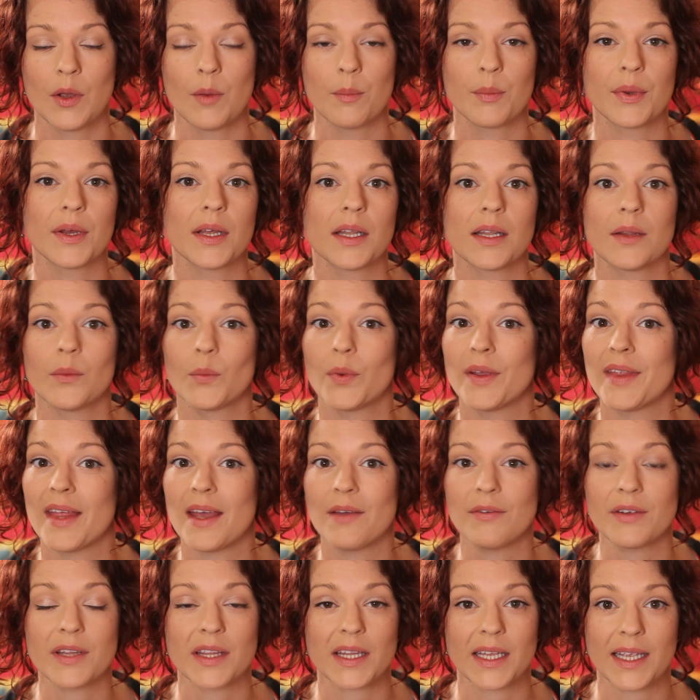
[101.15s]
But with
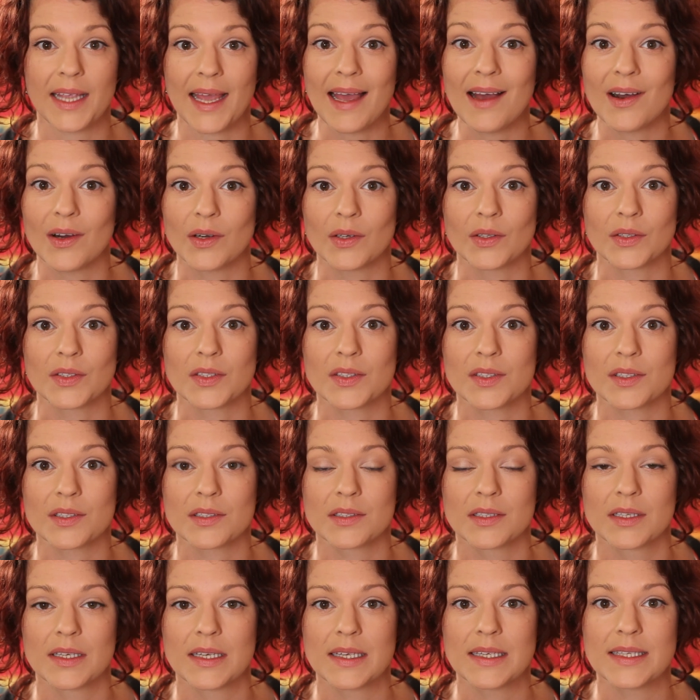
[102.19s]
everything else,
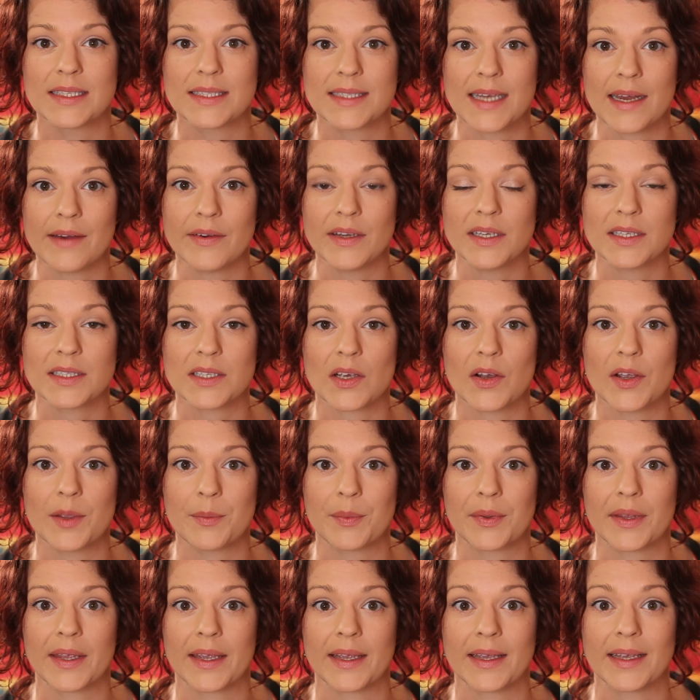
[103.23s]

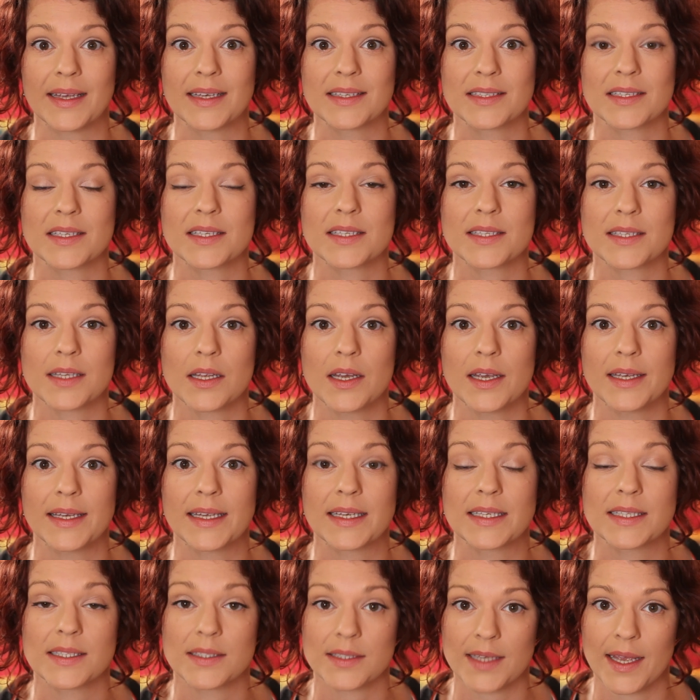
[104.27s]
stereotyping is a
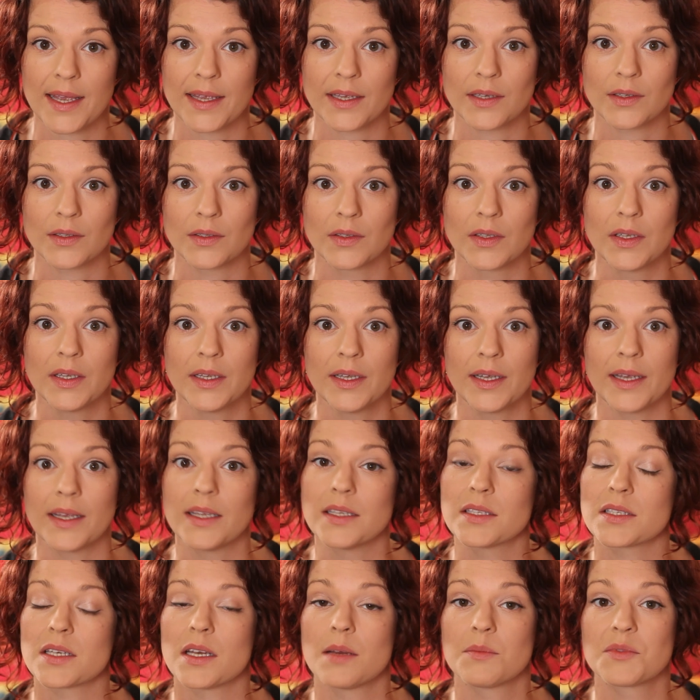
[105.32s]
sliding scale
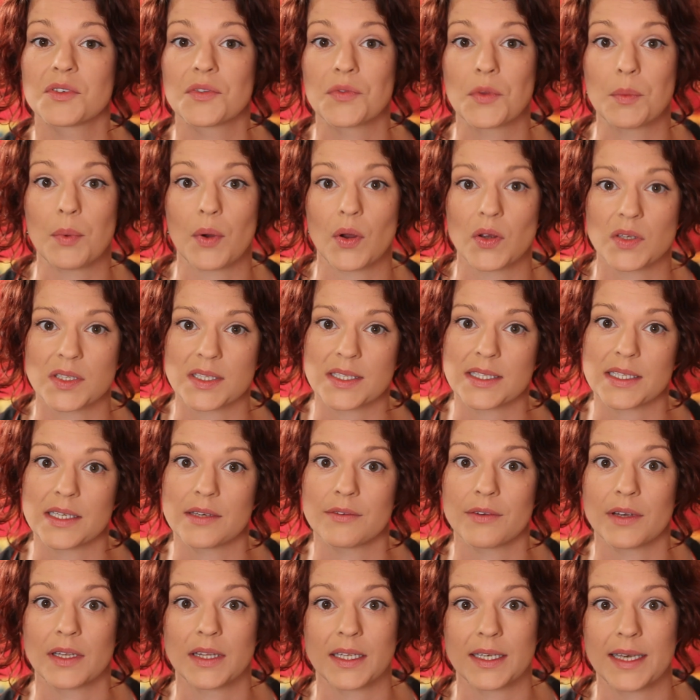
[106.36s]
in terms of the
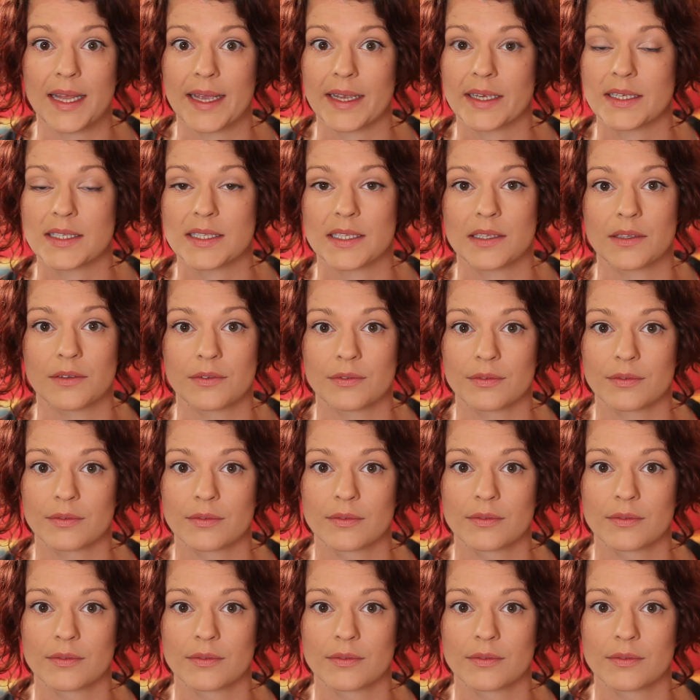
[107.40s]
positive and the negative.